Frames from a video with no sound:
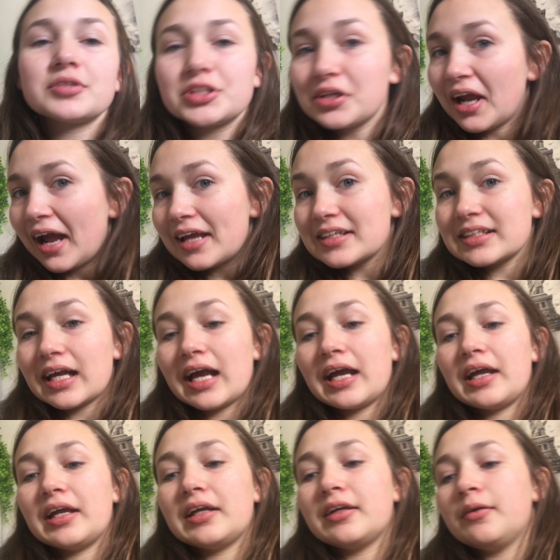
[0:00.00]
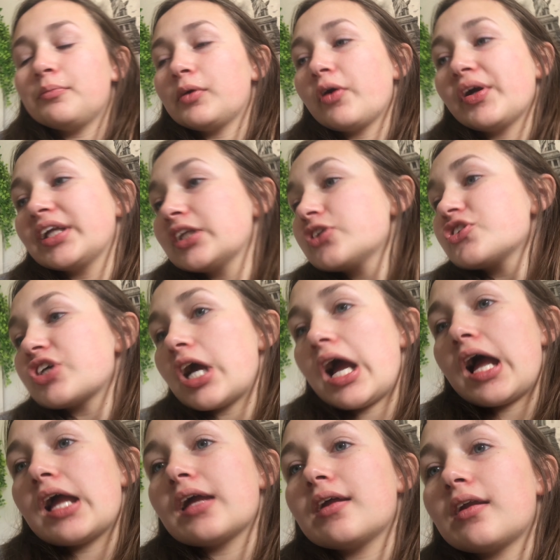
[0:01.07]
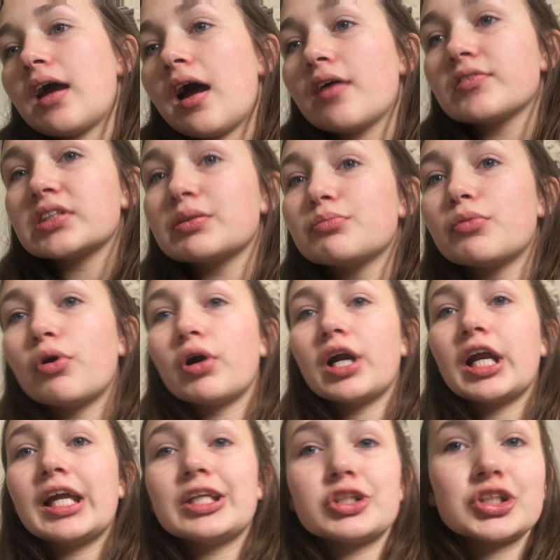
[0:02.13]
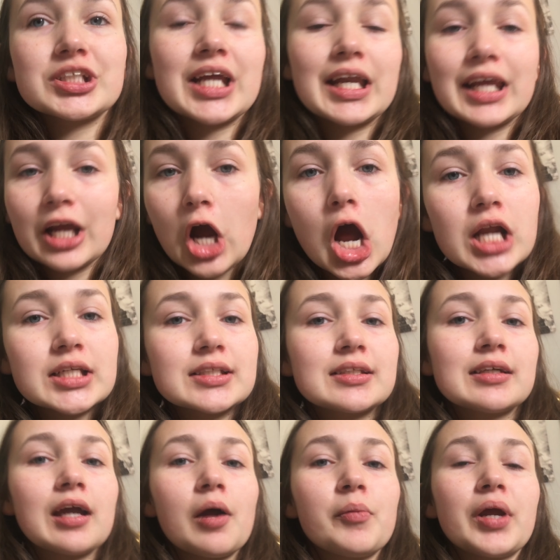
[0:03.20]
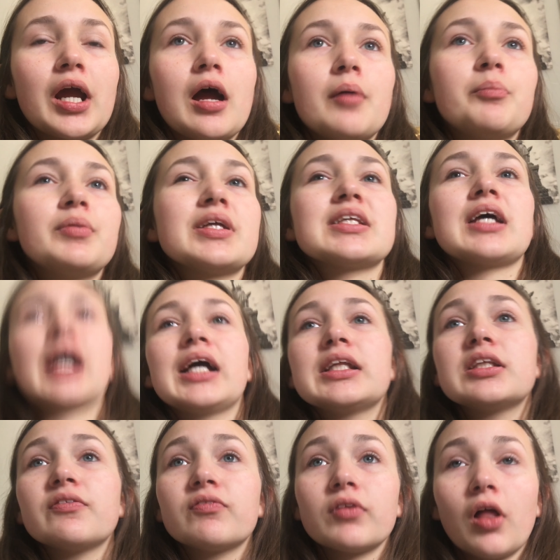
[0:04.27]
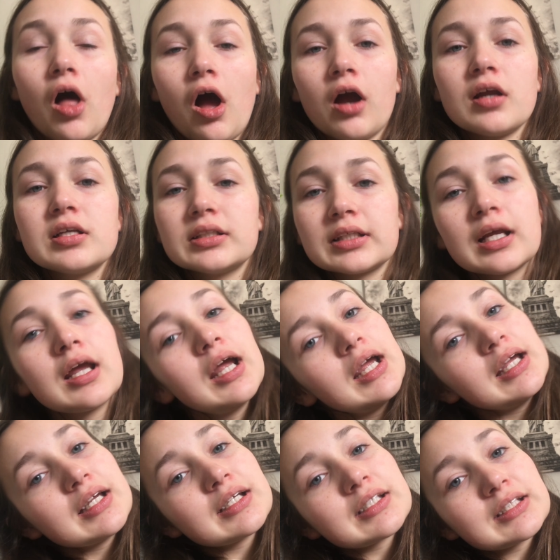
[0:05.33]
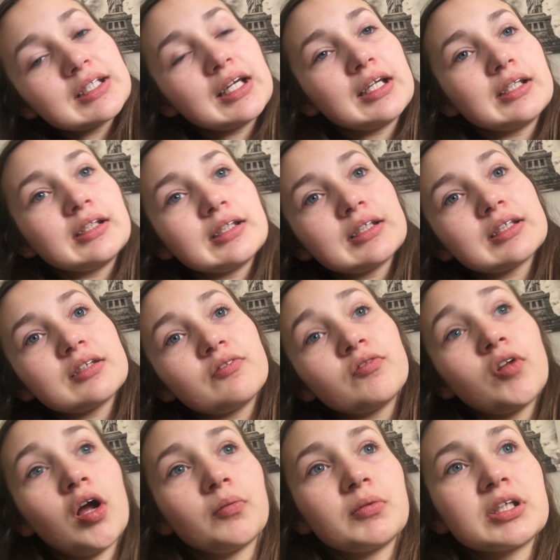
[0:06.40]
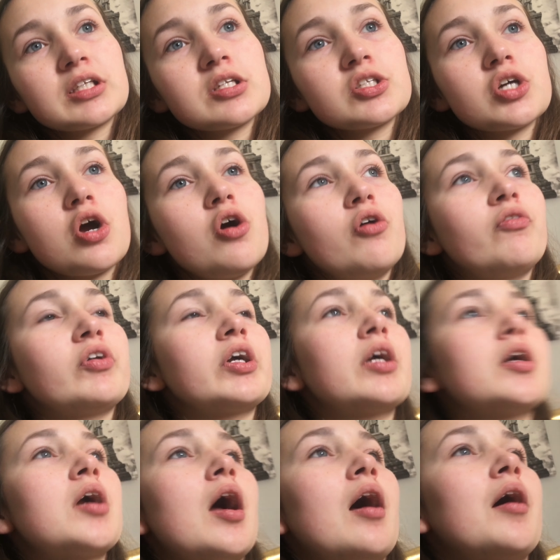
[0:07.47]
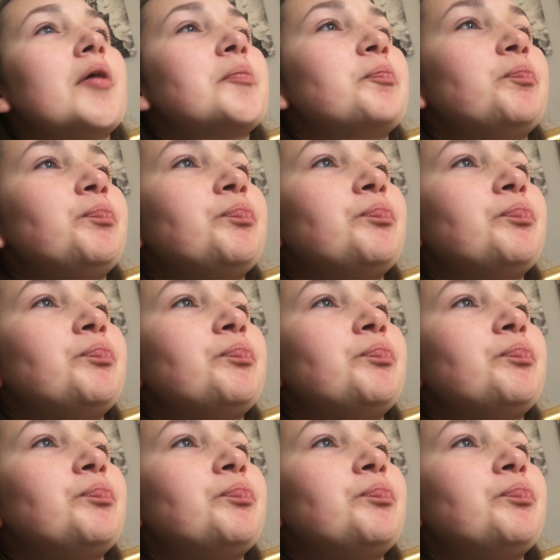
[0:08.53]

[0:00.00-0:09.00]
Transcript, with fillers: you guys I'm going to try and have some more entertaining content coming up besides vlogs since Vlogmas is over. Um,